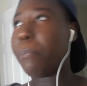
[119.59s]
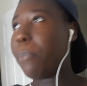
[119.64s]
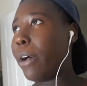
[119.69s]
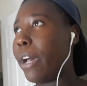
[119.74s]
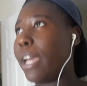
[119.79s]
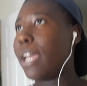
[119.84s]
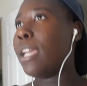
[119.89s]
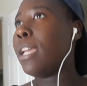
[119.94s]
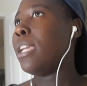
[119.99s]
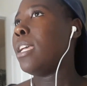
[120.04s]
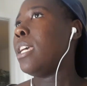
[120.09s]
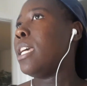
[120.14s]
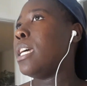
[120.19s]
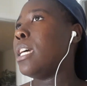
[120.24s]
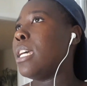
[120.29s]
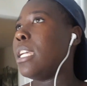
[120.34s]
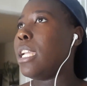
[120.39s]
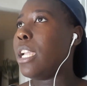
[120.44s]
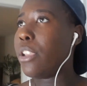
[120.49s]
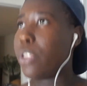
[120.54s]
But
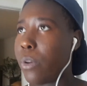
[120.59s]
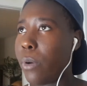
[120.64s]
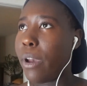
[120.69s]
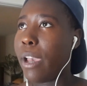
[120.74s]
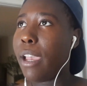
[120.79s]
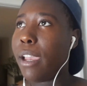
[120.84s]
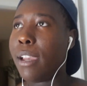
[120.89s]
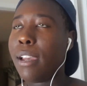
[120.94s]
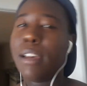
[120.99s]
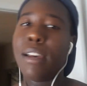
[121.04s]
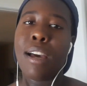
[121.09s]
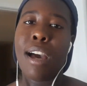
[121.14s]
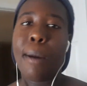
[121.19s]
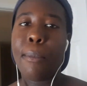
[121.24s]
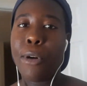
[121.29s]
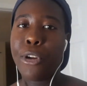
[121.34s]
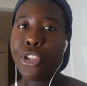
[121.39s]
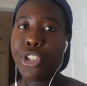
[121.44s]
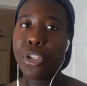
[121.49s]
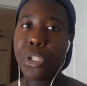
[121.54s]
either way, I'm
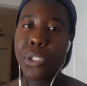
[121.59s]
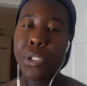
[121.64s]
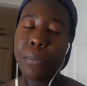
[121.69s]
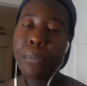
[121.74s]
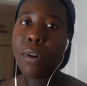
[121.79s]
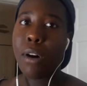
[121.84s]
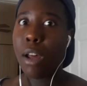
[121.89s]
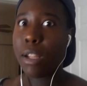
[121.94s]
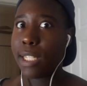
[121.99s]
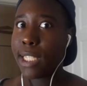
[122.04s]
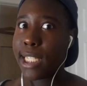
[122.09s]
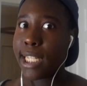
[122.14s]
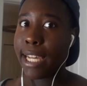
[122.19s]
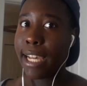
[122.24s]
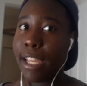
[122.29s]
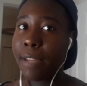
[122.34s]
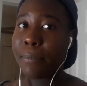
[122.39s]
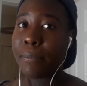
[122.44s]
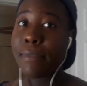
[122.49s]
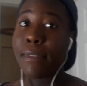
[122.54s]
on YouTube all the
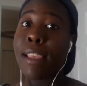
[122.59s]
time.